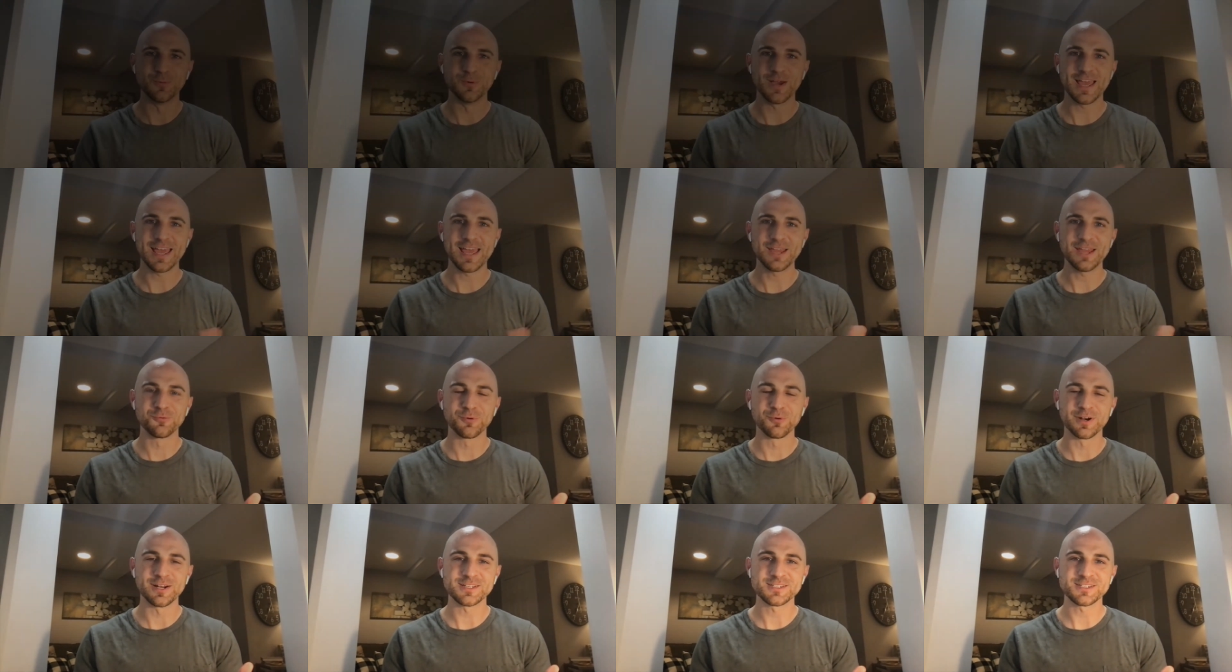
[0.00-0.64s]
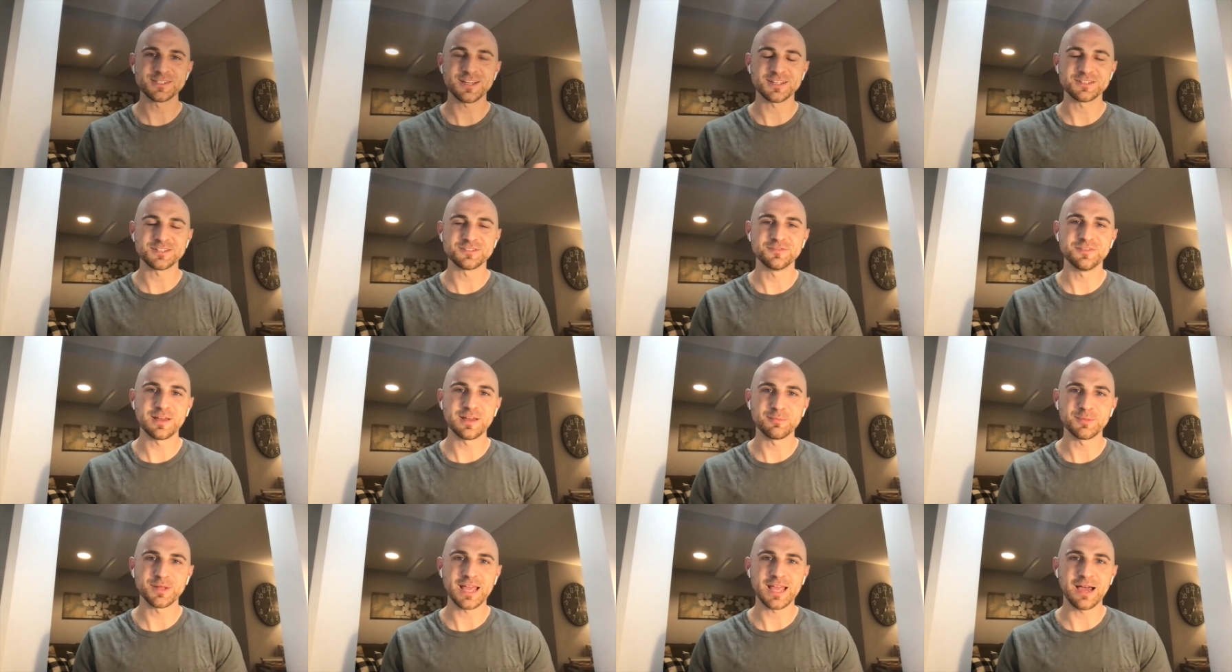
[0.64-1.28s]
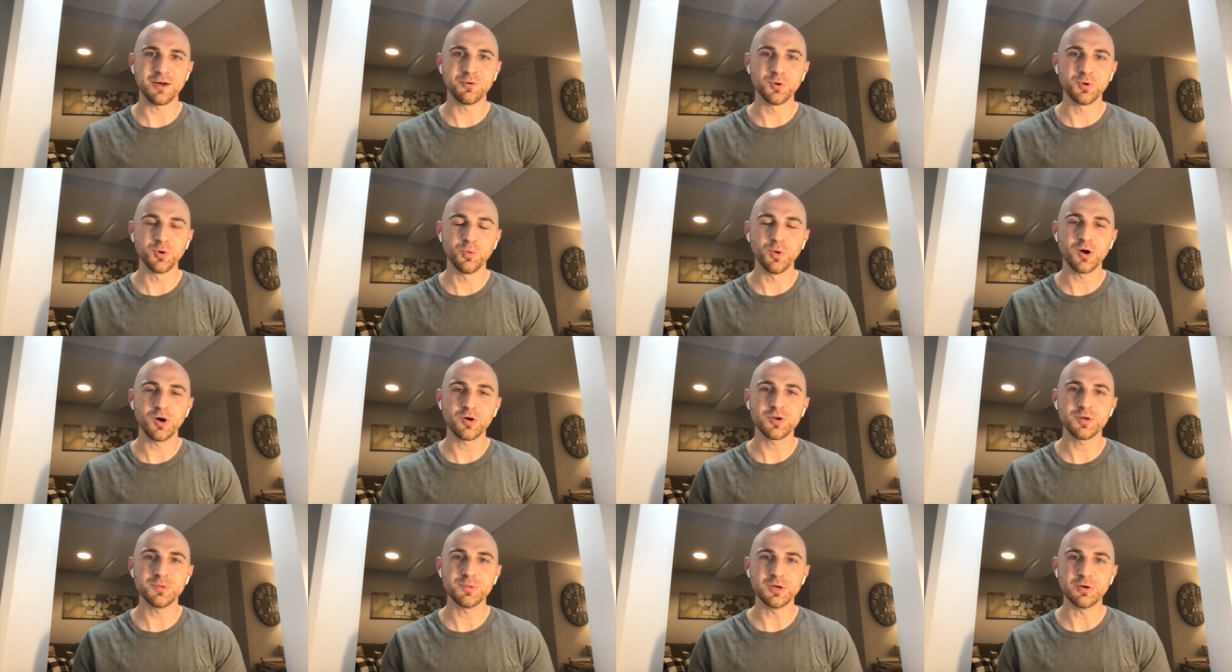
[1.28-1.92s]
Well, hey, Renaissance family, I want to
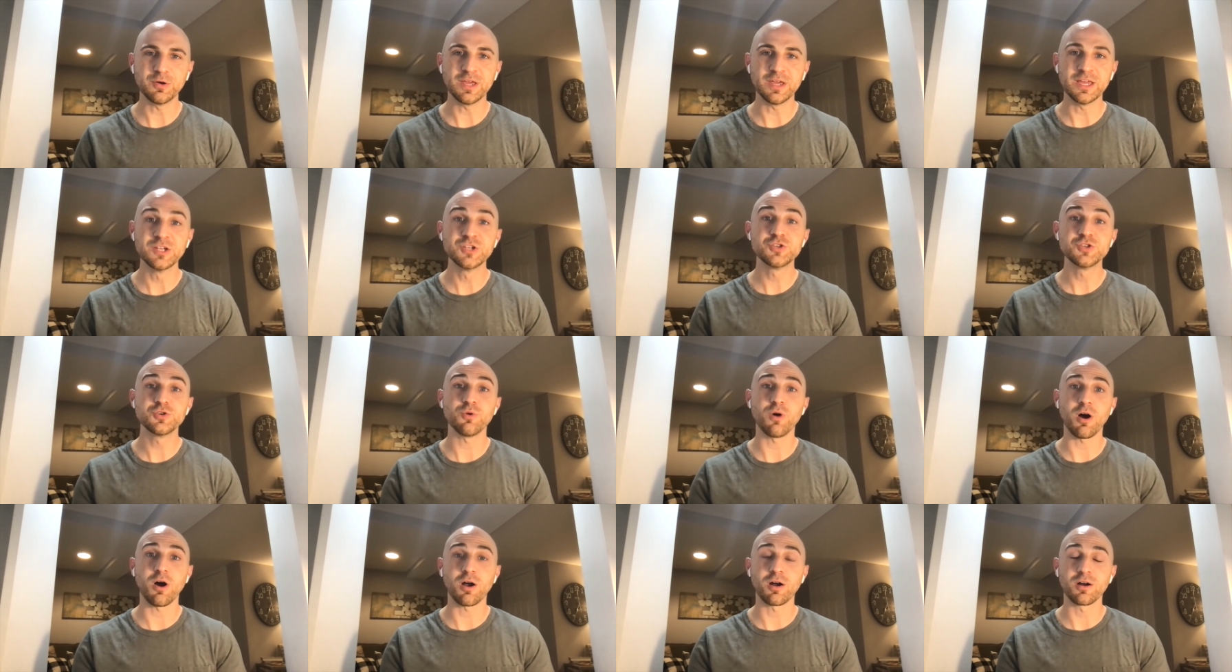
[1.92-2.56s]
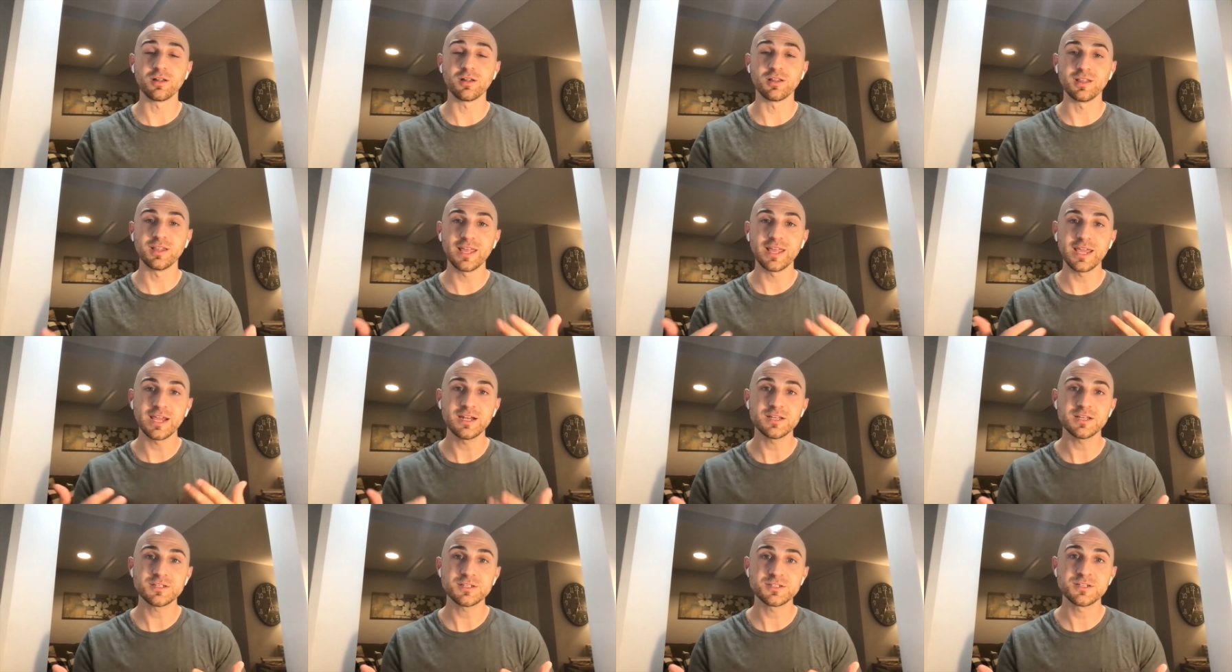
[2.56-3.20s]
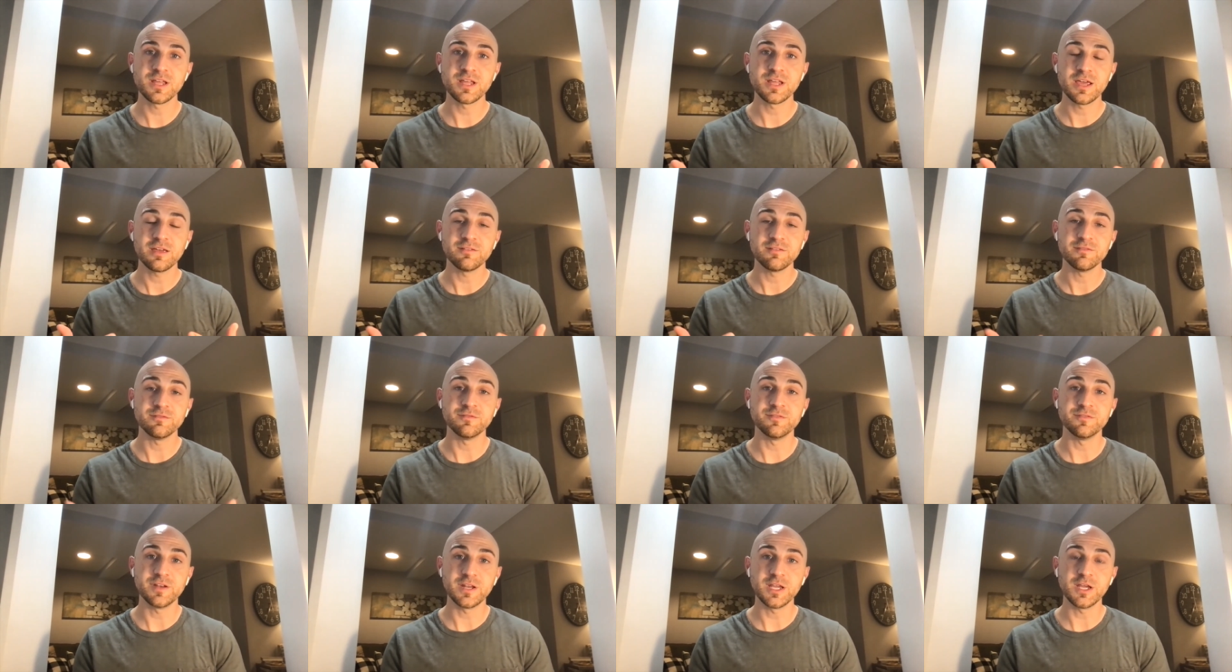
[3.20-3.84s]
welcome you into our latest
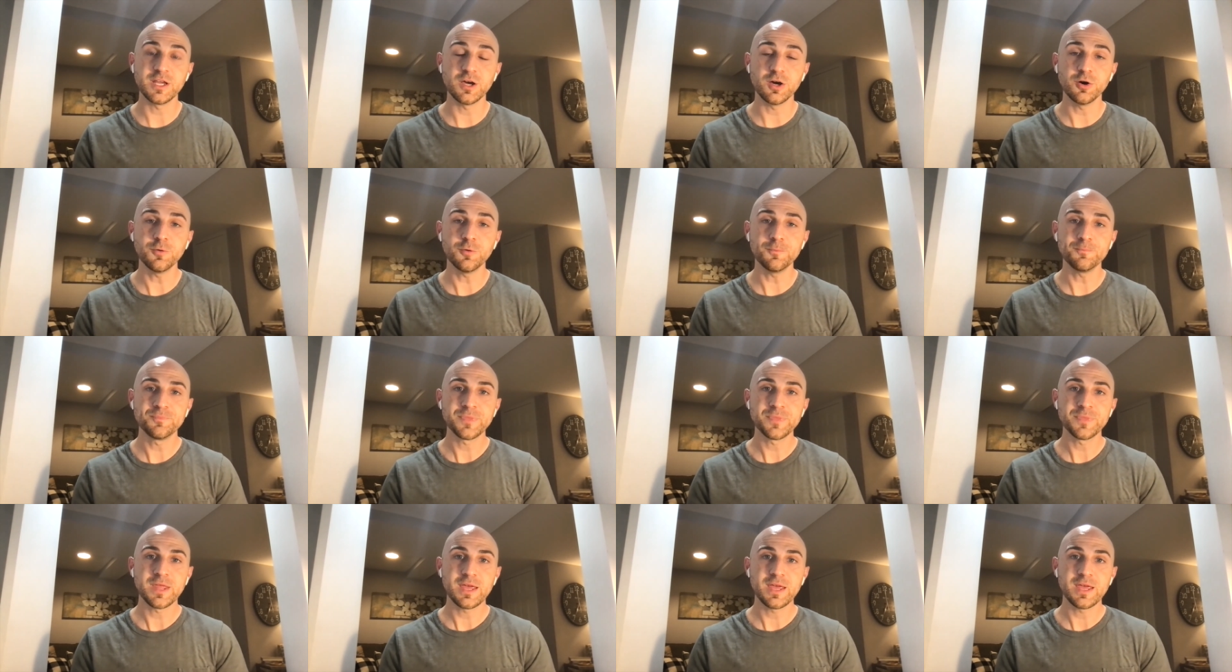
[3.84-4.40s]
video